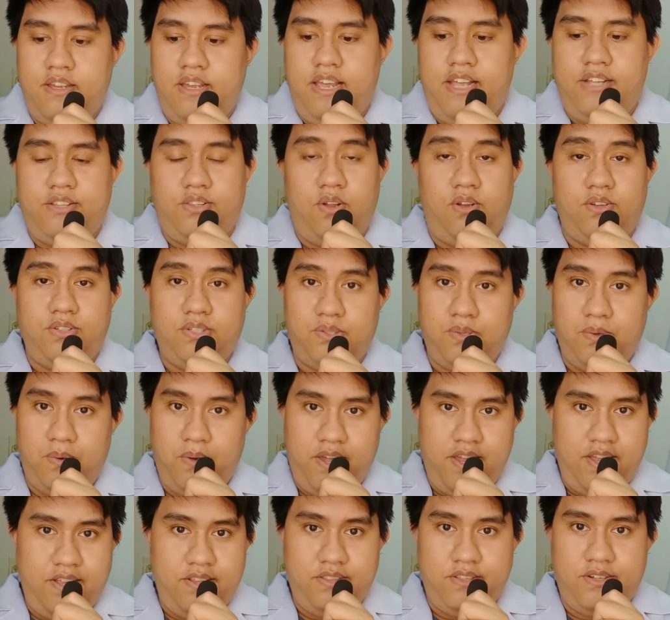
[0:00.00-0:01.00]
It also
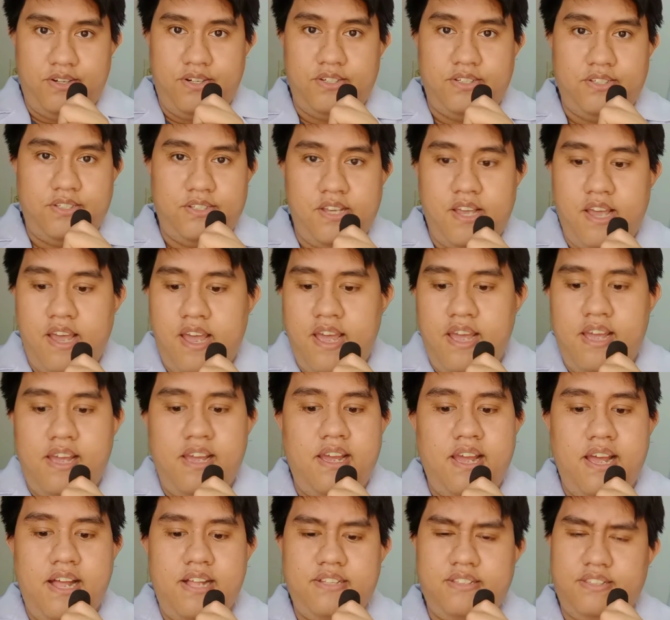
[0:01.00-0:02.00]
hinders
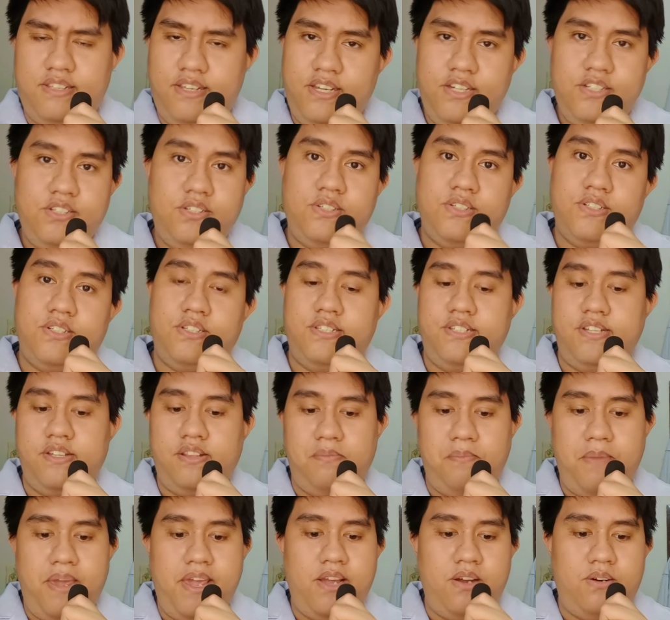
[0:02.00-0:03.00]
health issues that
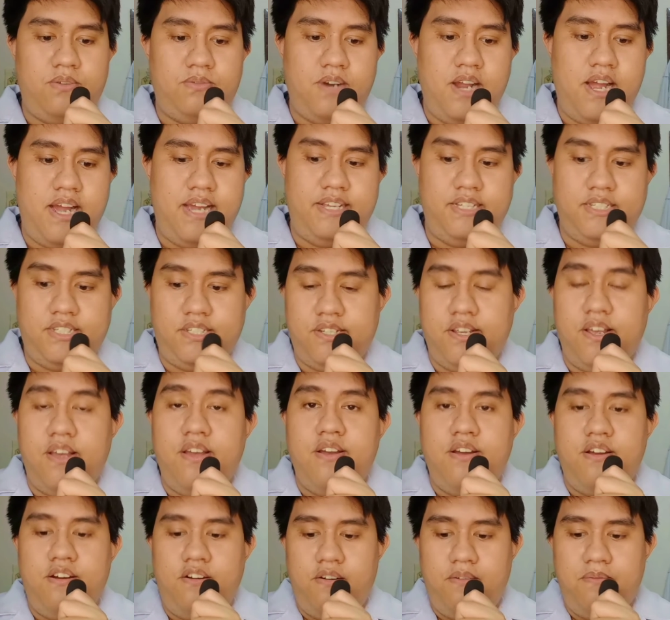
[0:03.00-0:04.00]
may arise
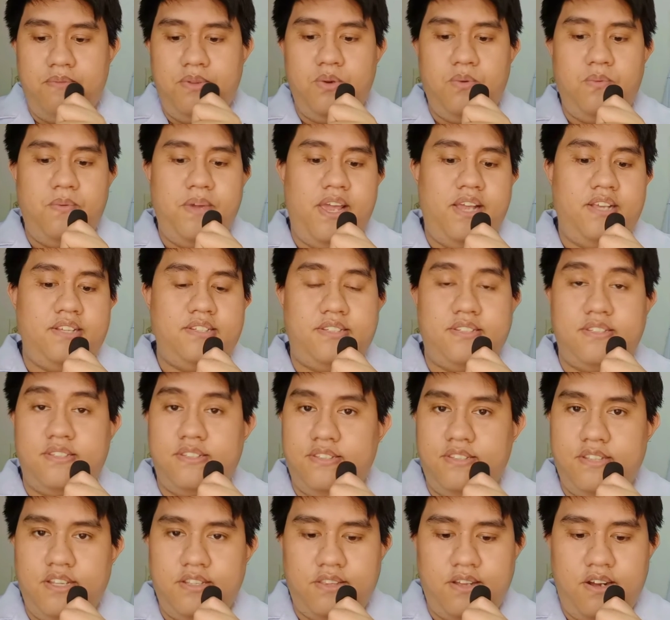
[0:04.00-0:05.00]
from the waste
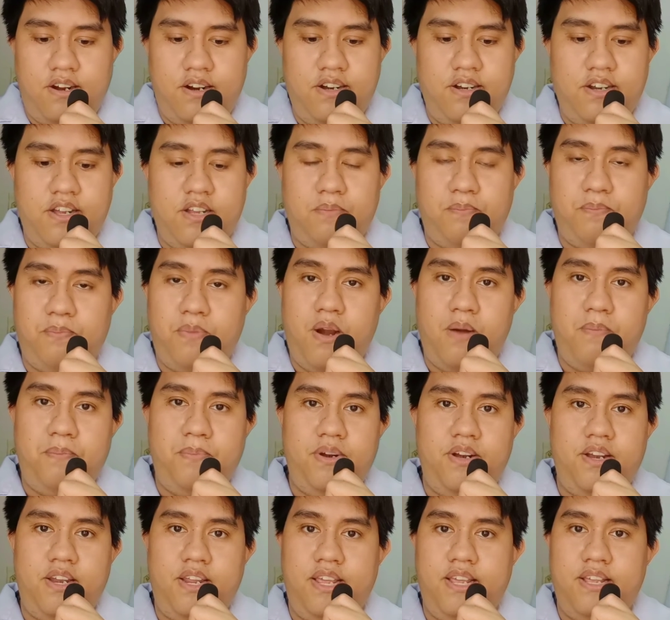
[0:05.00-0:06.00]
that are not
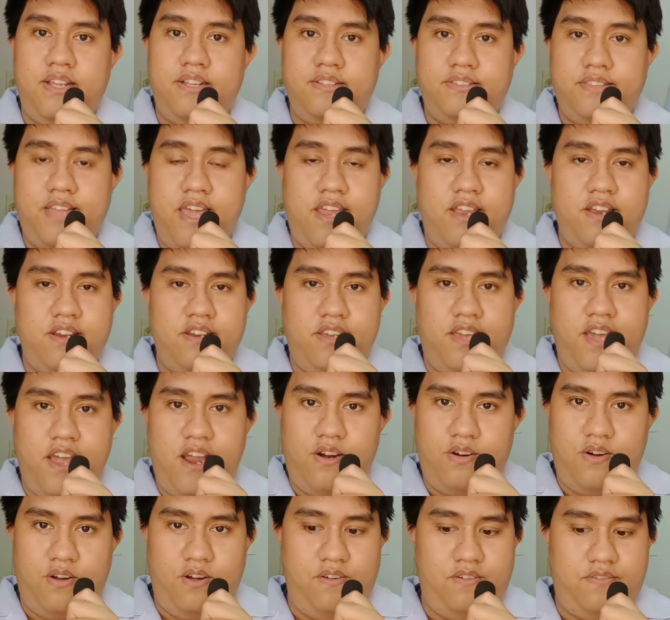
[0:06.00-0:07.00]
properly taken
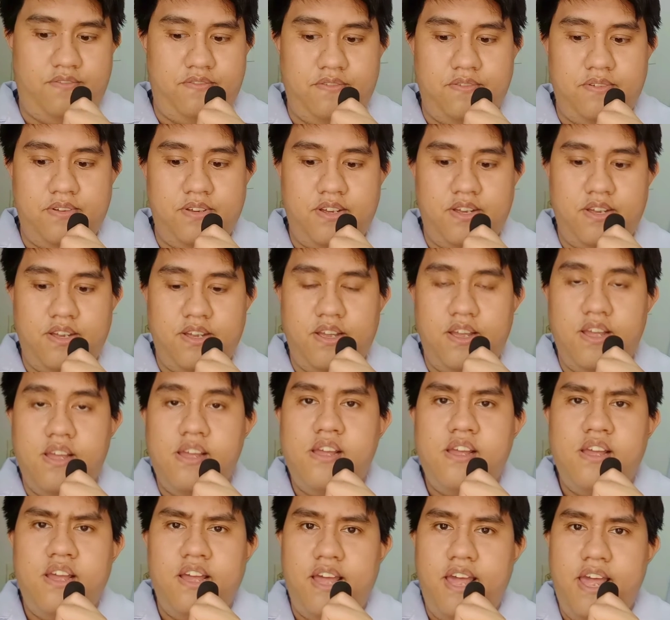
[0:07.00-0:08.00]
care of.
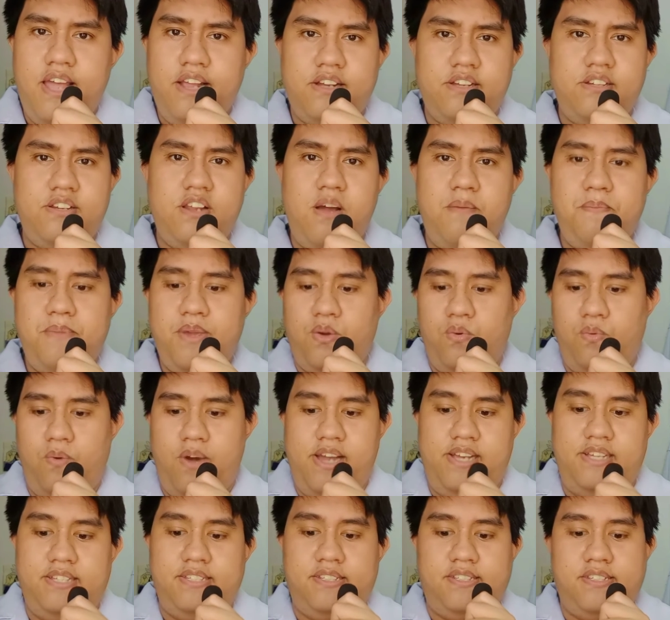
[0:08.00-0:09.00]

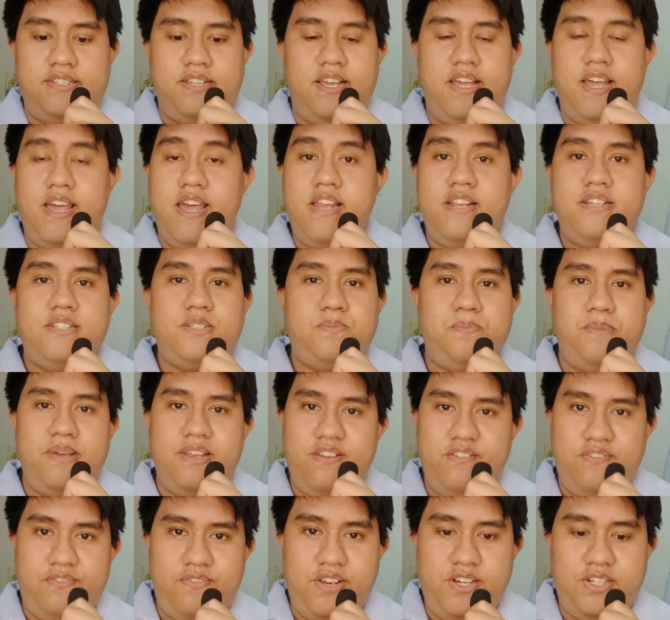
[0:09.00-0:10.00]
Economic-wise, it is
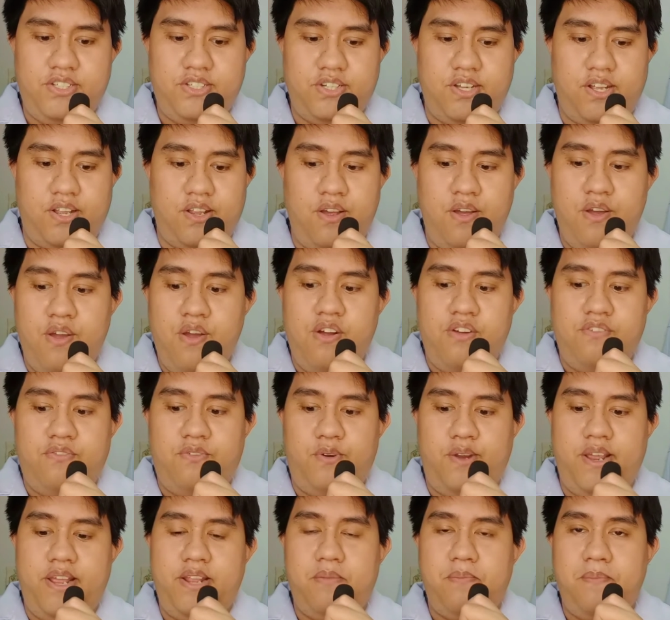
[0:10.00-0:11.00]
beneficial
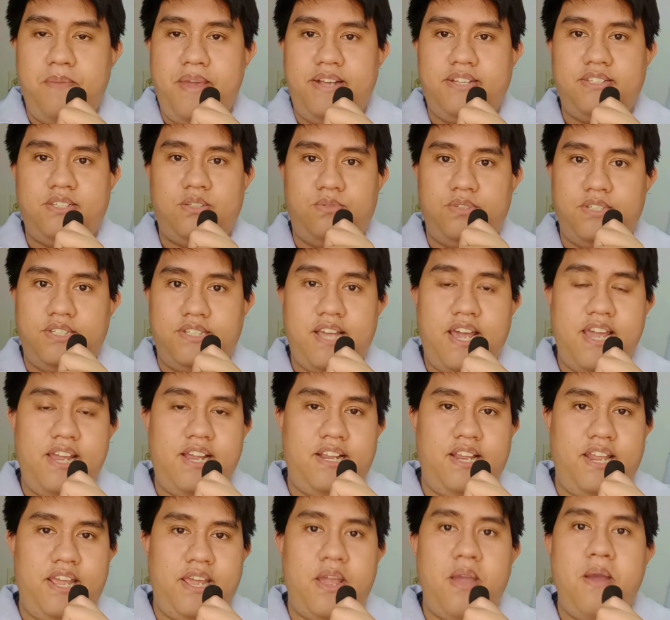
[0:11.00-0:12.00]
for it makes
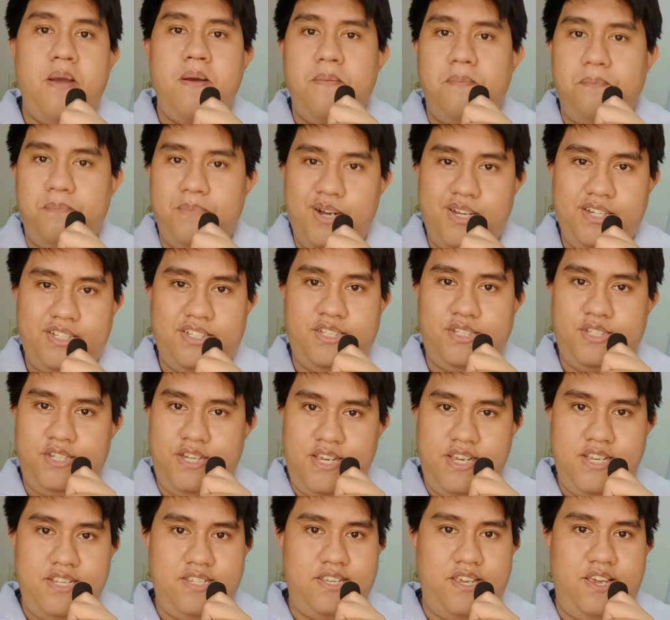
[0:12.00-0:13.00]
recycling much
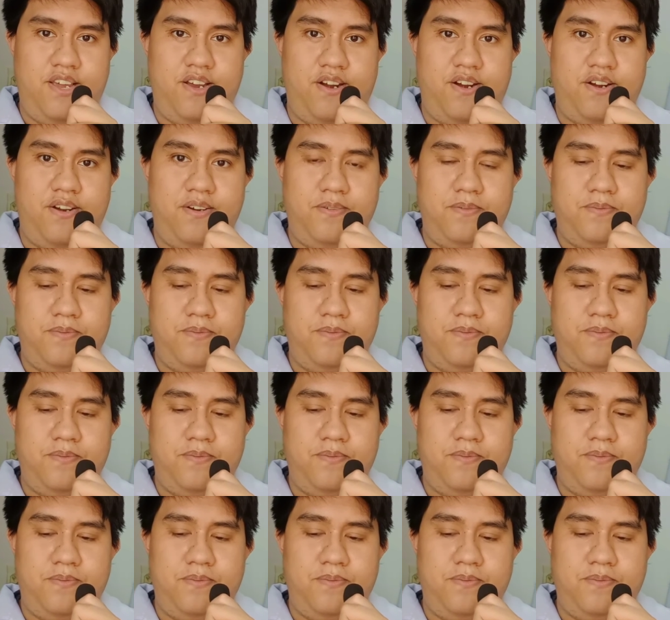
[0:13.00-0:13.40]
easier.